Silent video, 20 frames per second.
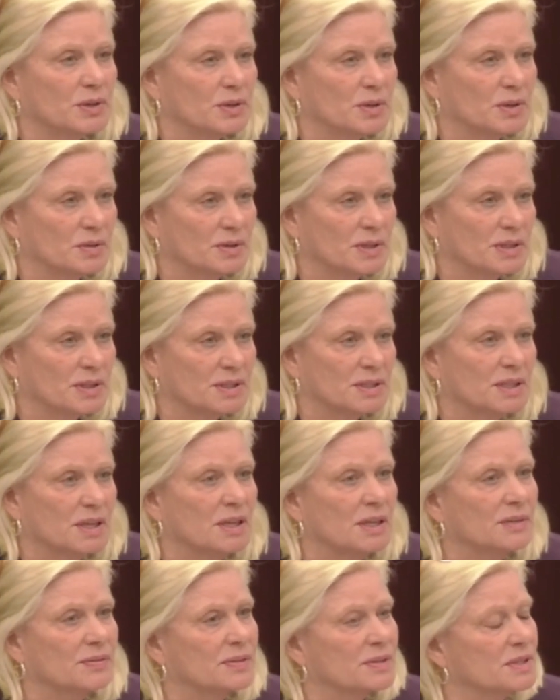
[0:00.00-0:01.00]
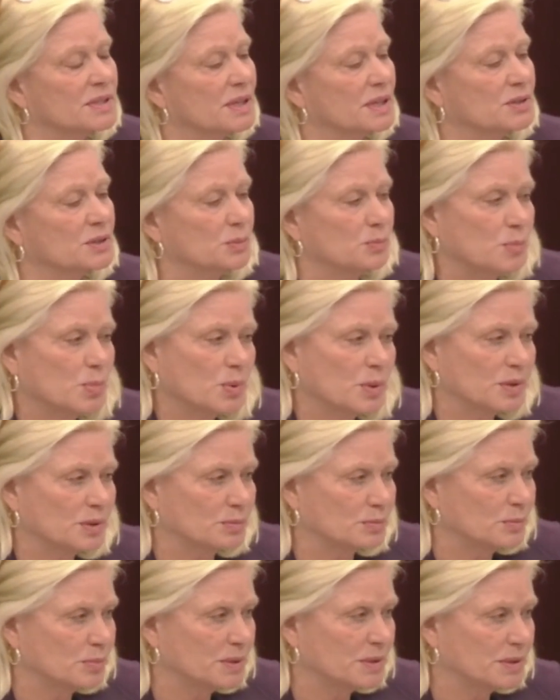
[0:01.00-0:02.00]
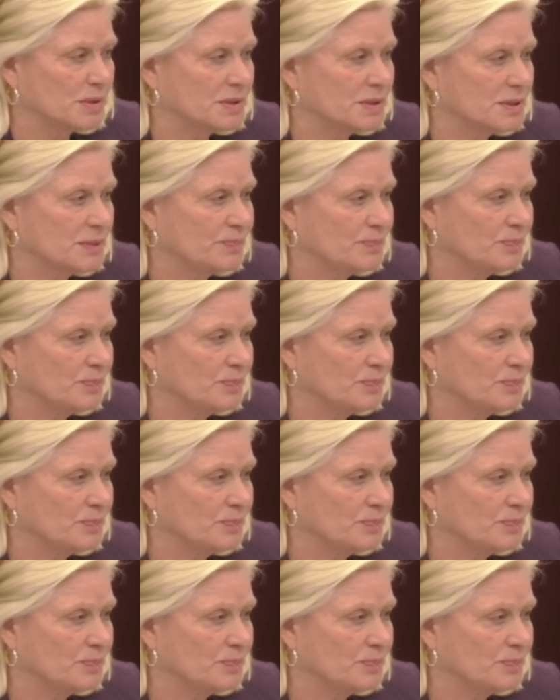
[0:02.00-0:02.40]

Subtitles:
notice for such important bills.